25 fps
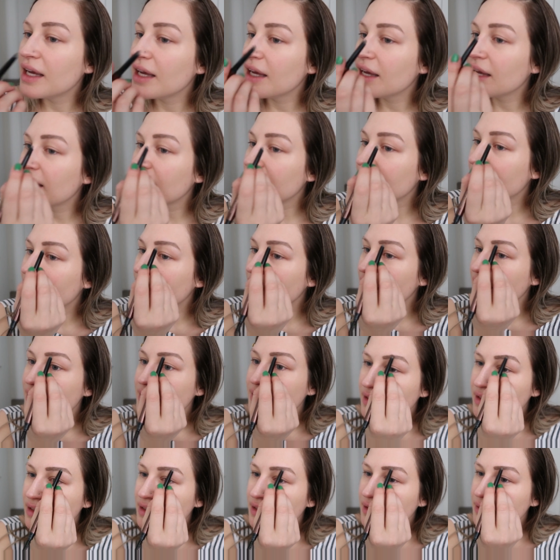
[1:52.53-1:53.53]
And
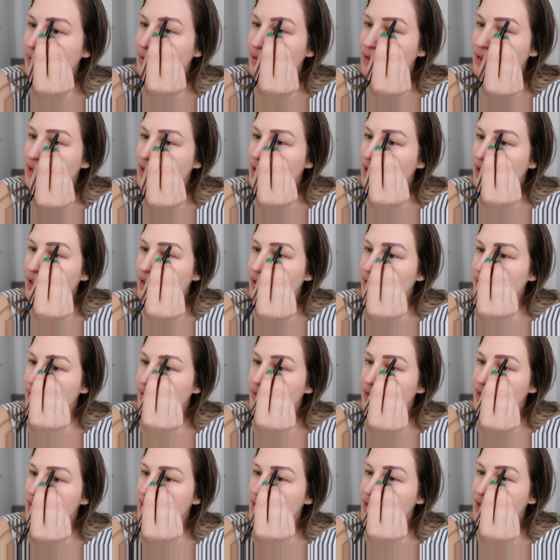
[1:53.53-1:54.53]
I think it was the end
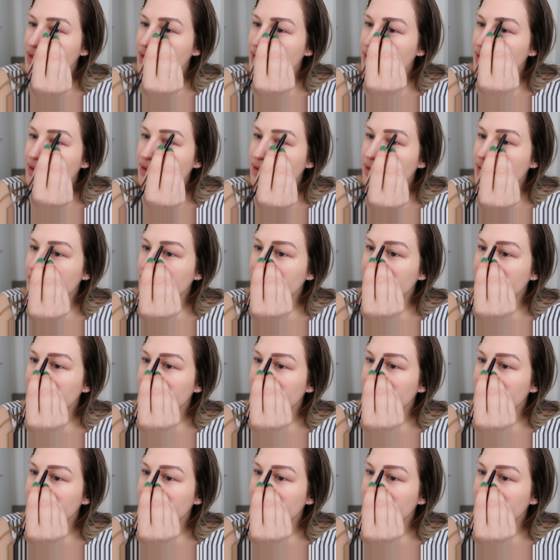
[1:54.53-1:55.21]
of season